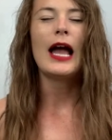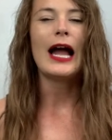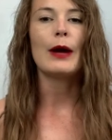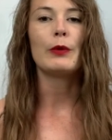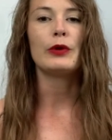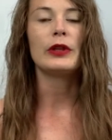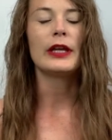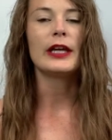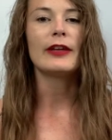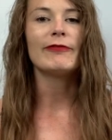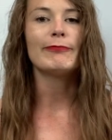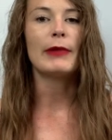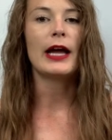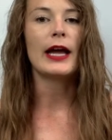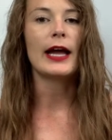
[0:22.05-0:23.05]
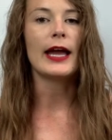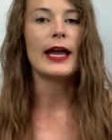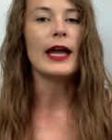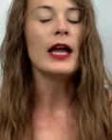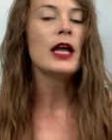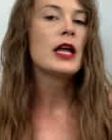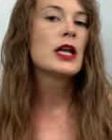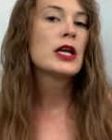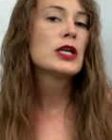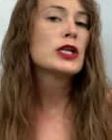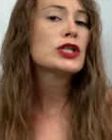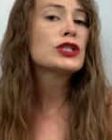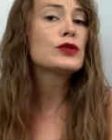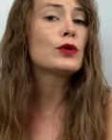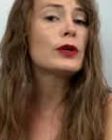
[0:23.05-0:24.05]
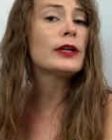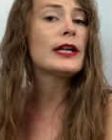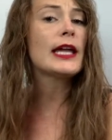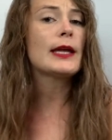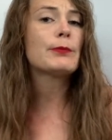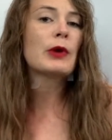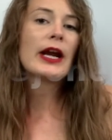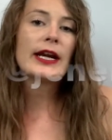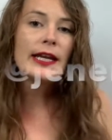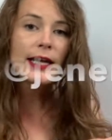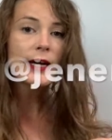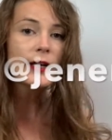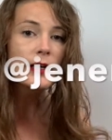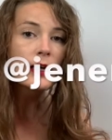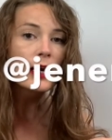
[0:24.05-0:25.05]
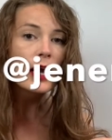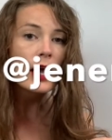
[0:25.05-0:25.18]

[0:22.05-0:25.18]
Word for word: I will leave my store name right here.